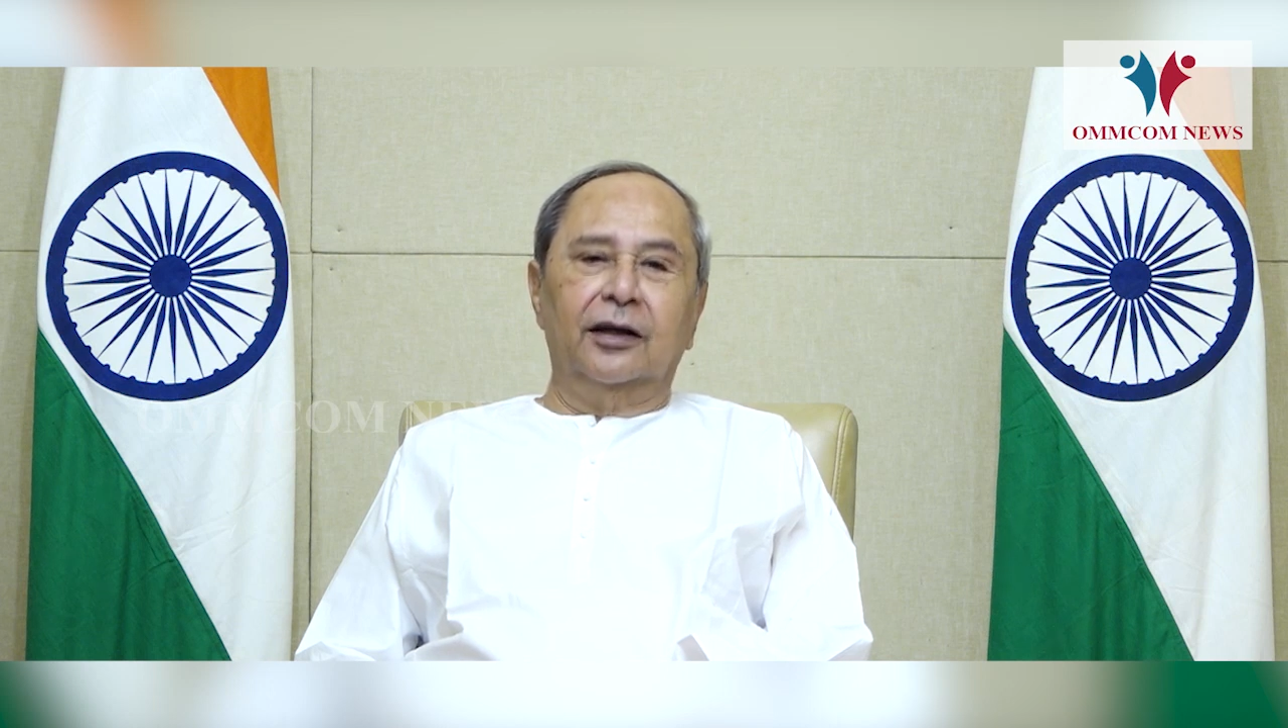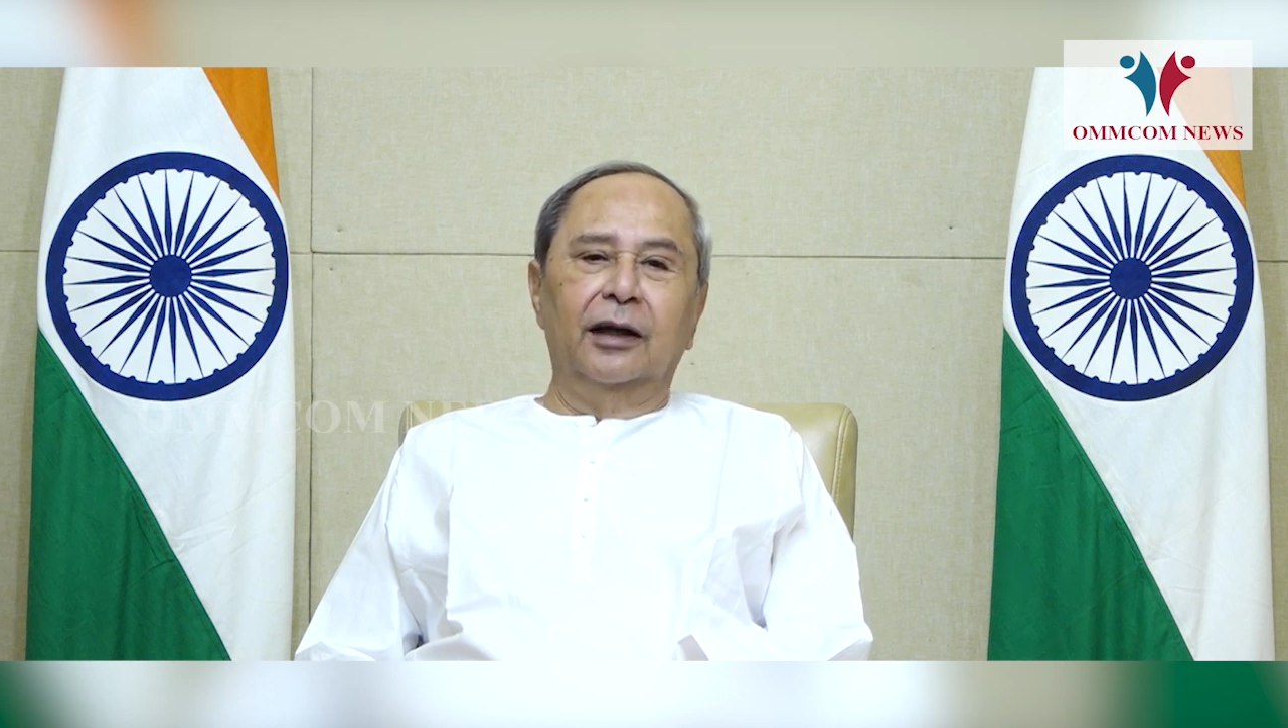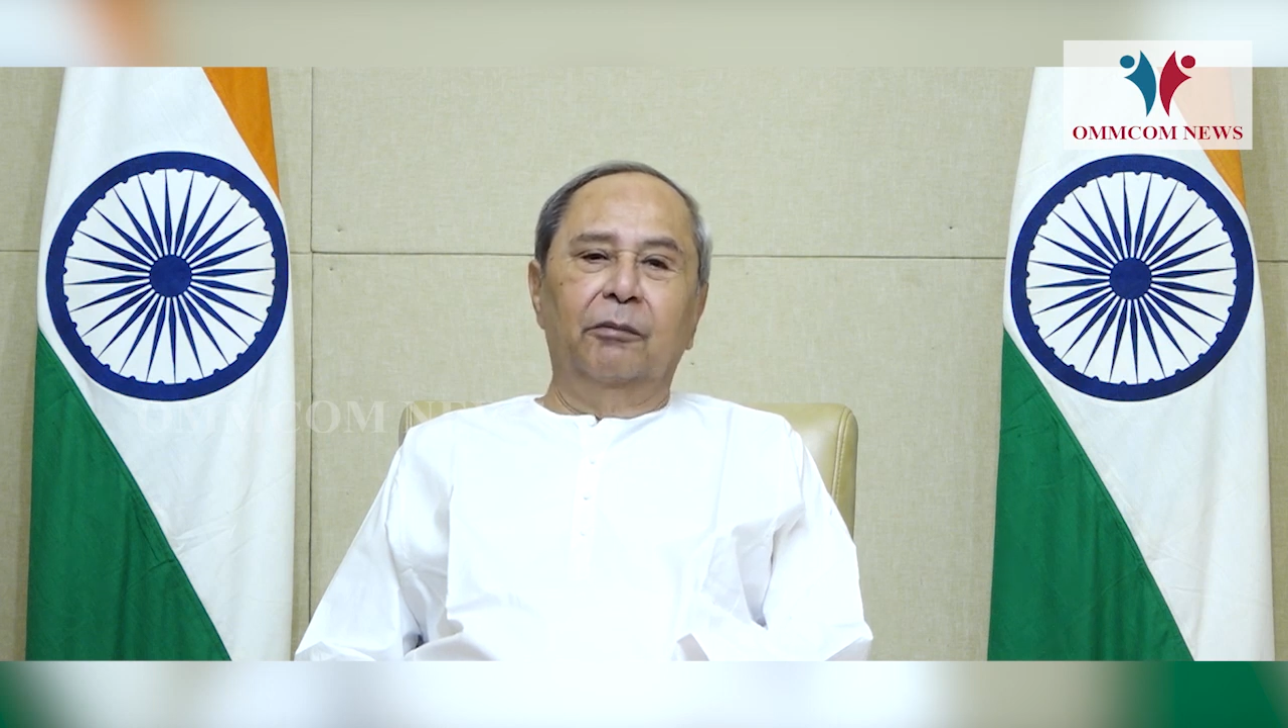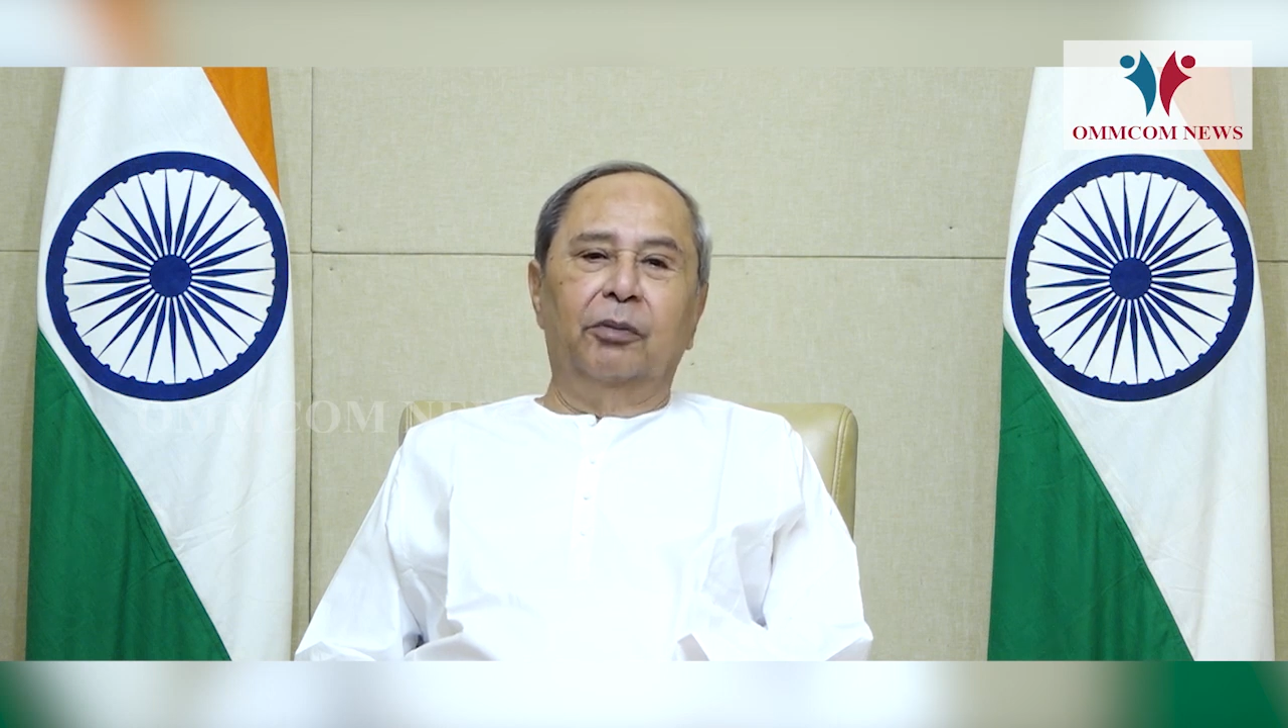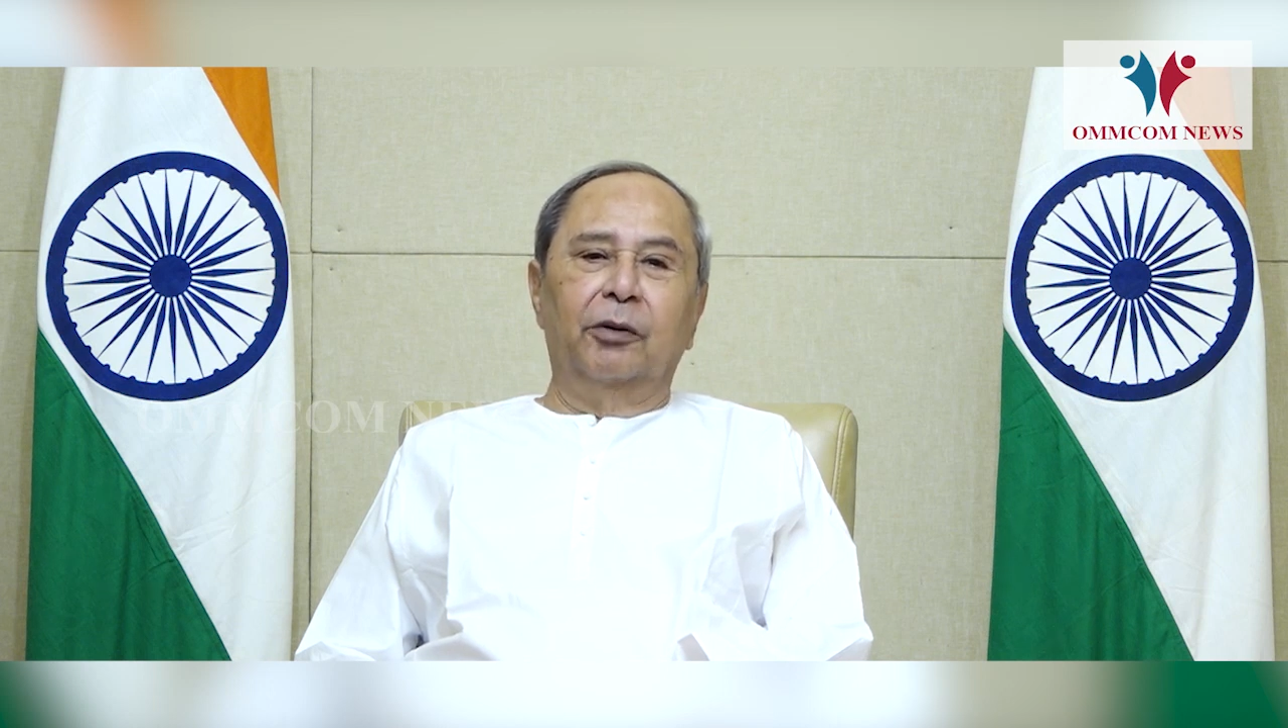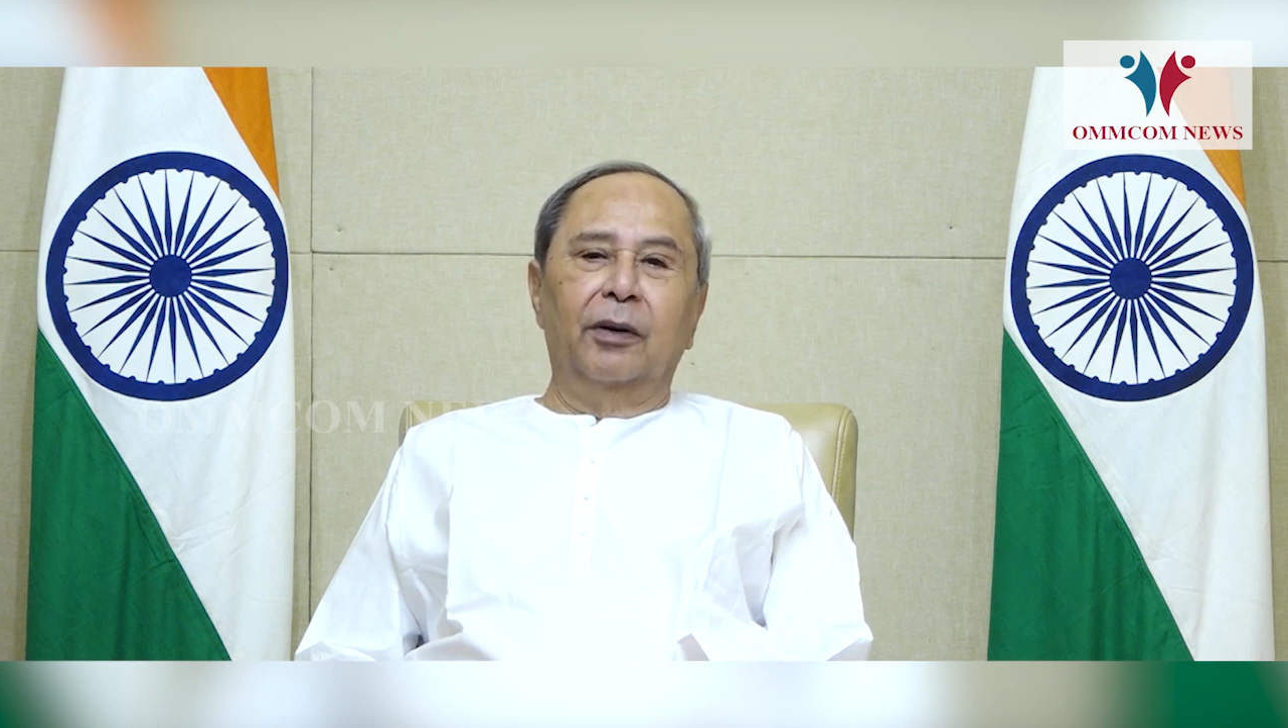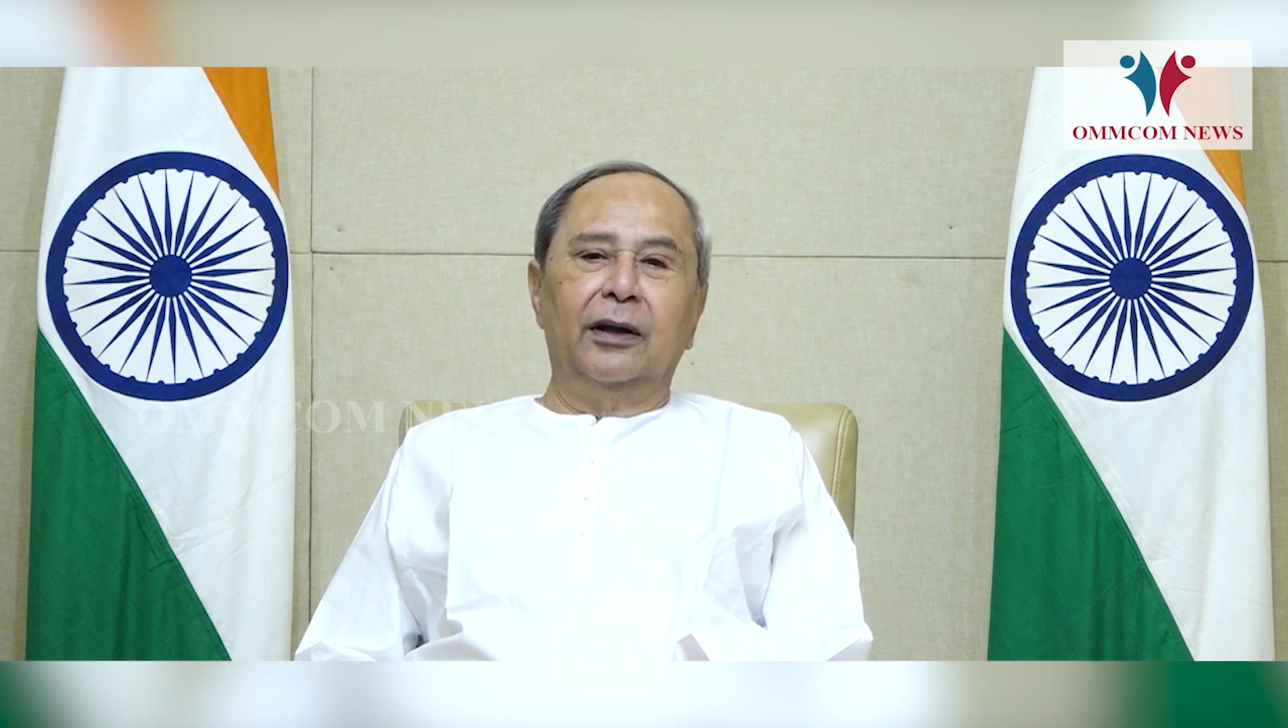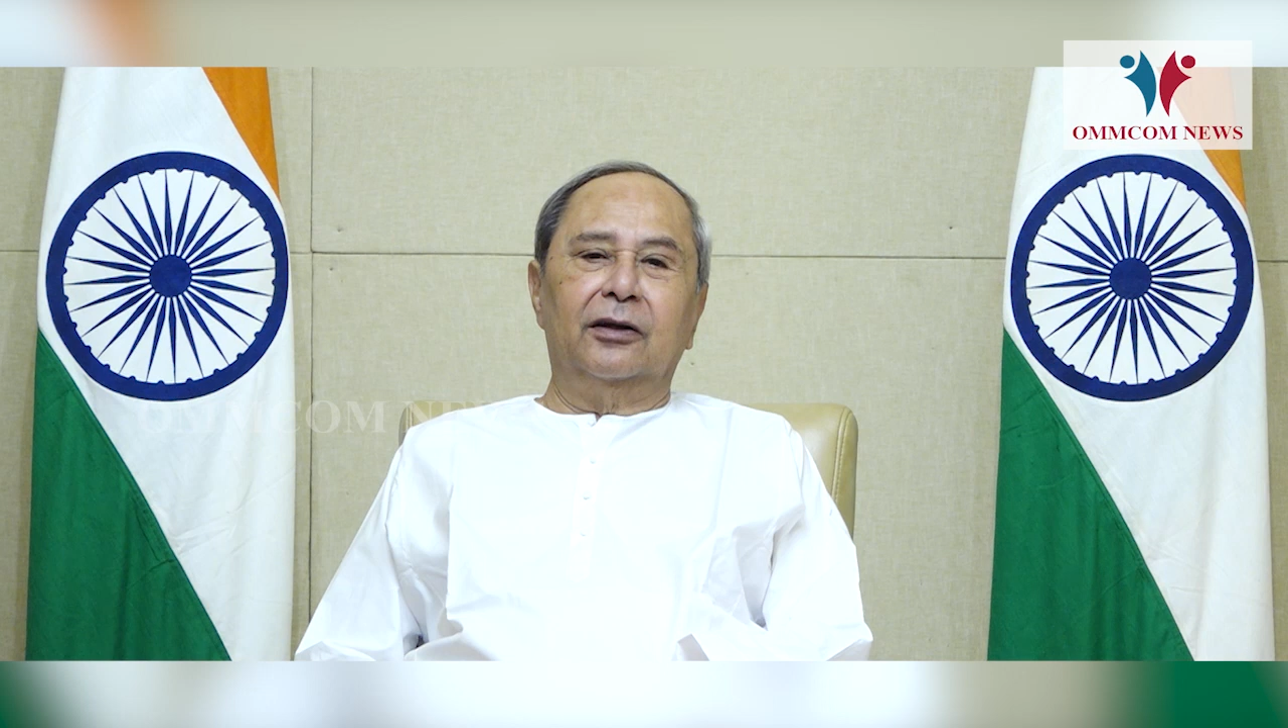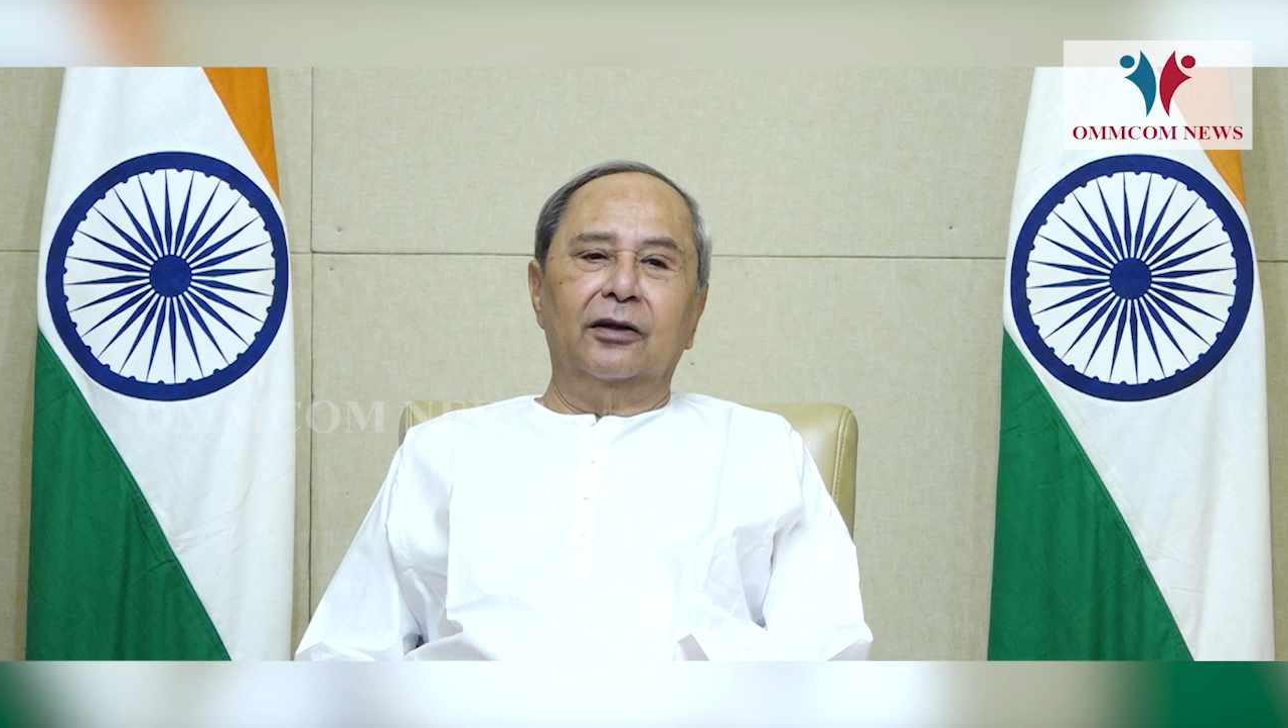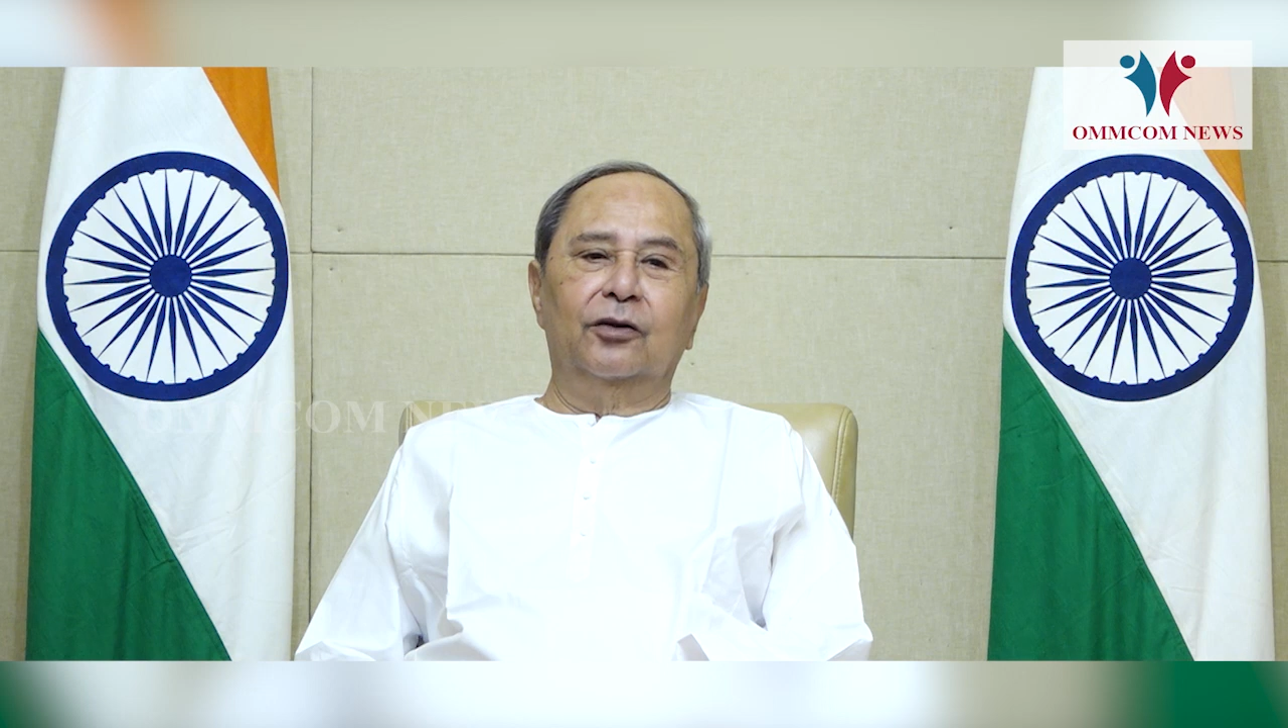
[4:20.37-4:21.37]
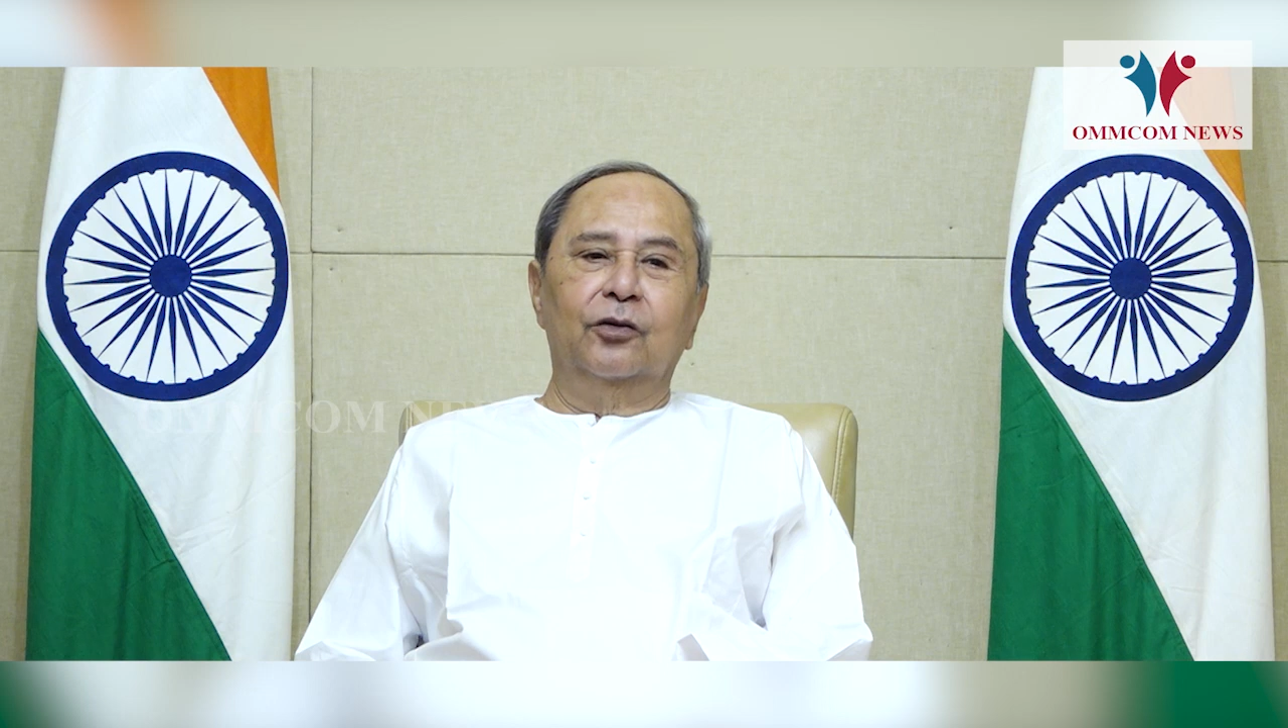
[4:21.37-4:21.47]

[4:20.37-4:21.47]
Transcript: implemented